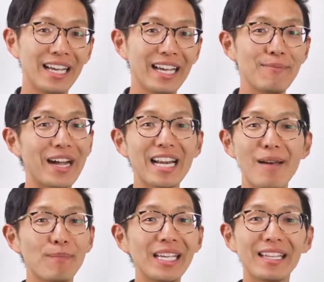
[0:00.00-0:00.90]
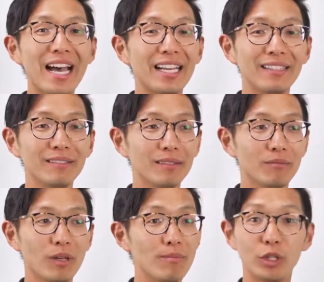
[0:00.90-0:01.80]
It might not be that
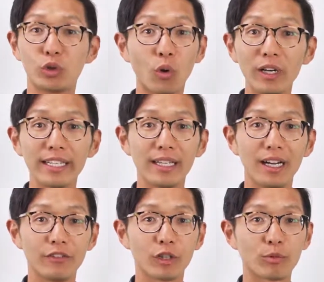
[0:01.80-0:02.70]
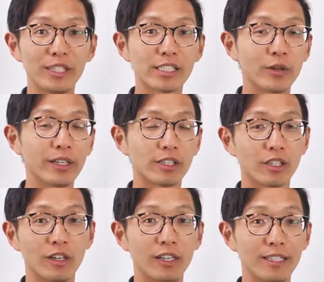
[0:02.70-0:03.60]
a majority of your pre-screeners
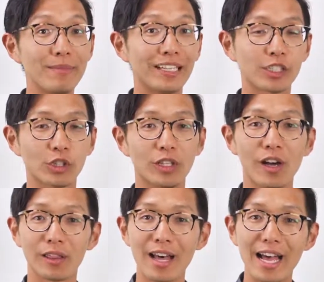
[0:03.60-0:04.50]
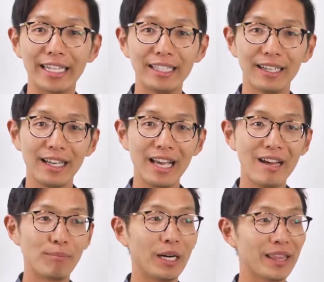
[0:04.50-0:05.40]
are administered online,
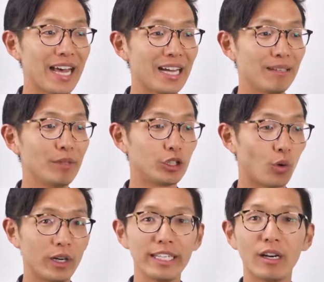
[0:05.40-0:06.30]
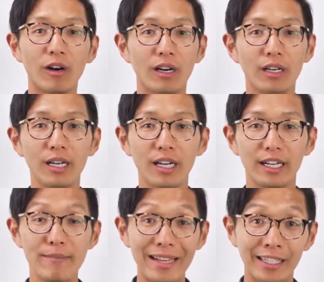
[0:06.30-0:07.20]
but that a majority are
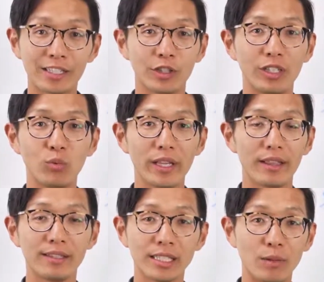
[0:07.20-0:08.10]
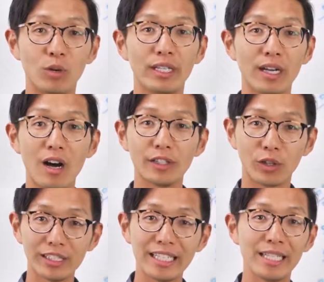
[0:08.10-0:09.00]
administered with someone on
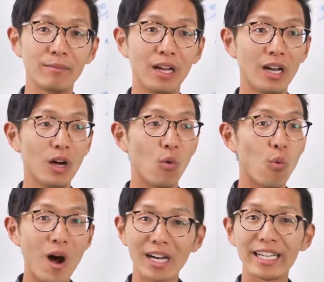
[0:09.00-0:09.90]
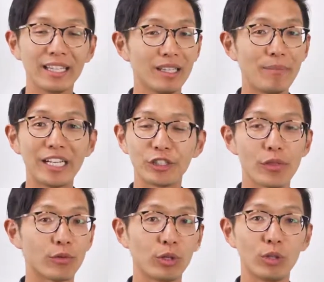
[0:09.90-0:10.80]
your team walking the
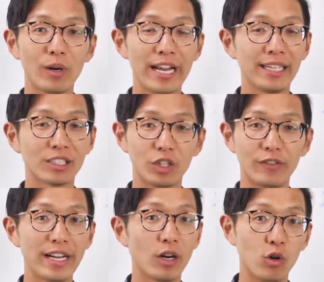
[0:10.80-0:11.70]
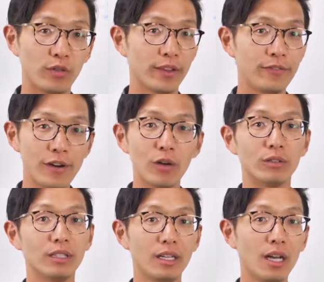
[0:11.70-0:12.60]
patient through a survey over the
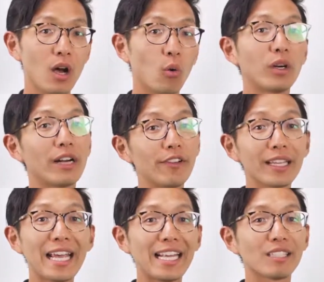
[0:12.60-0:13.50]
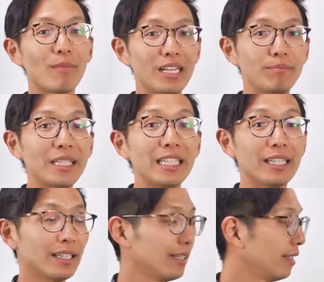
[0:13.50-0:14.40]
phone. Whatever the case might
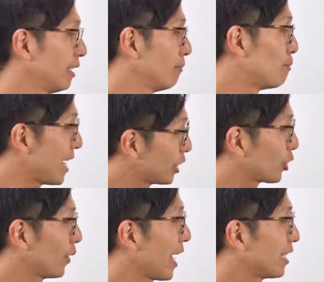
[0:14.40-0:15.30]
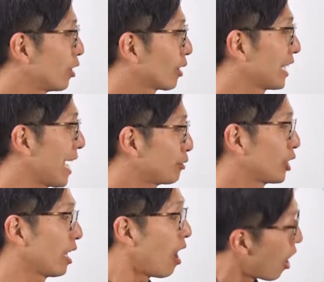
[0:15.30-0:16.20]
be, make sure that you're
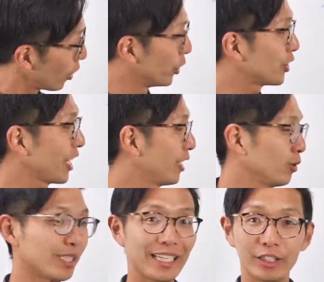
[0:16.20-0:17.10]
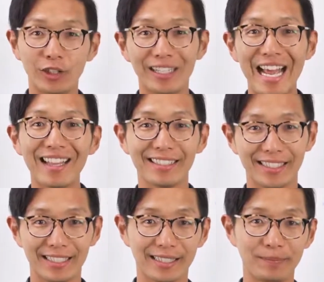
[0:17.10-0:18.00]
capturing all those channels in your
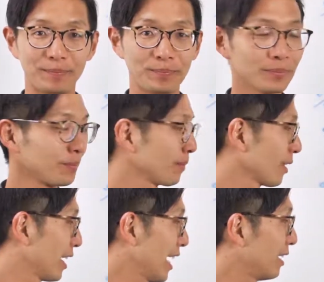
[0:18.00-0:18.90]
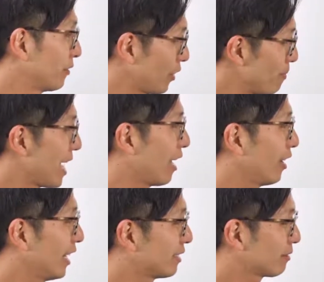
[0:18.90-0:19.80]
analysis. And from
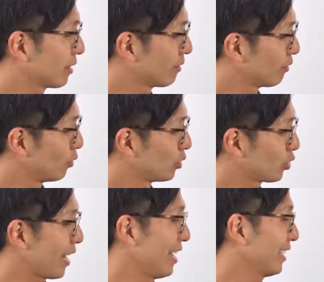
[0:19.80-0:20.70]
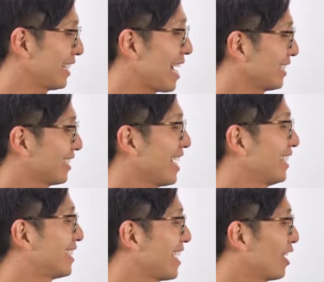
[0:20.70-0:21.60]
there, it
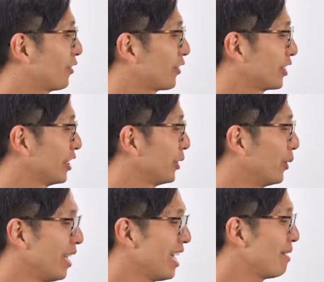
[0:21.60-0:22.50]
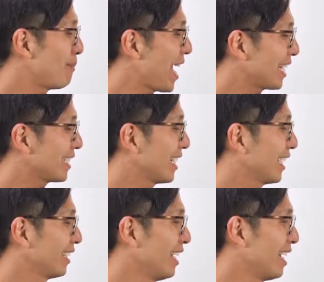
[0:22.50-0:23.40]
cascades down to
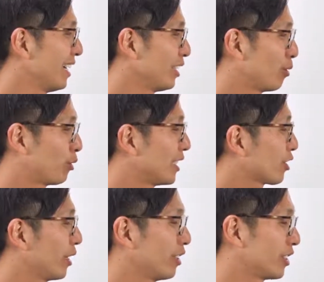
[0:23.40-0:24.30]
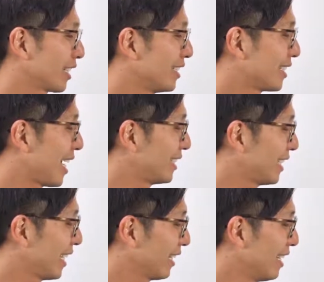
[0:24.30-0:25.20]
passing your pre-screener to
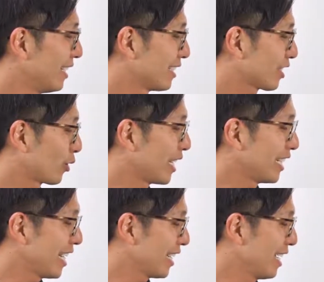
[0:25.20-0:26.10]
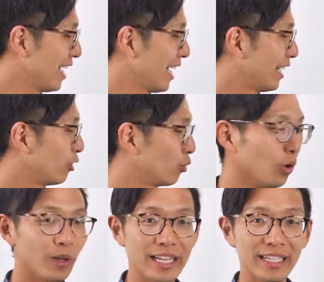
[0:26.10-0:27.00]
consenting, screening, and
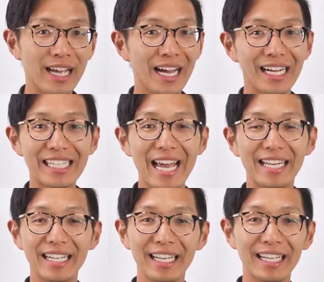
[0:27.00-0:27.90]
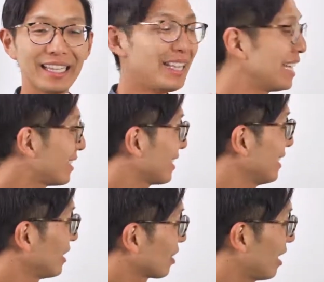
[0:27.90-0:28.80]
enrolling. Again, this
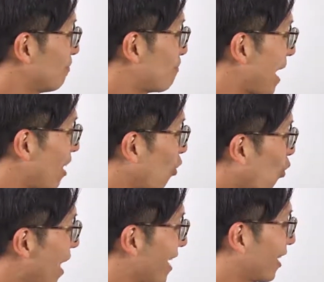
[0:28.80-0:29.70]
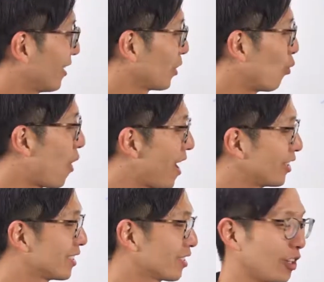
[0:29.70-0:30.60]
is about where the
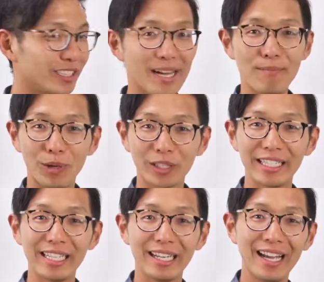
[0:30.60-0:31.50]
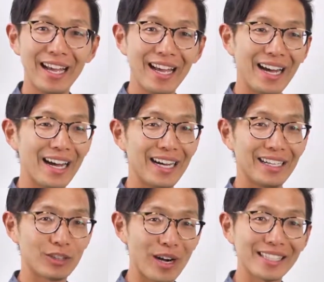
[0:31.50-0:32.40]
waters start to get murky
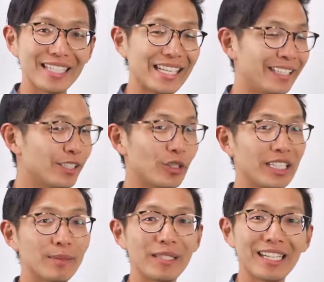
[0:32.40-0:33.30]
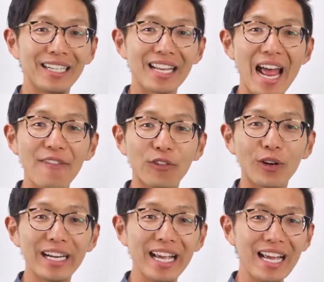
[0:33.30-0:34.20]
across the industry. It's because
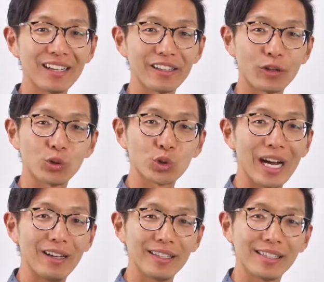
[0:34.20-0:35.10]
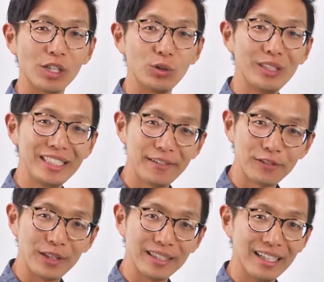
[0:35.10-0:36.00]
every clinical trial is so
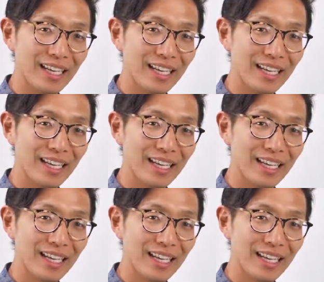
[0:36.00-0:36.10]
different.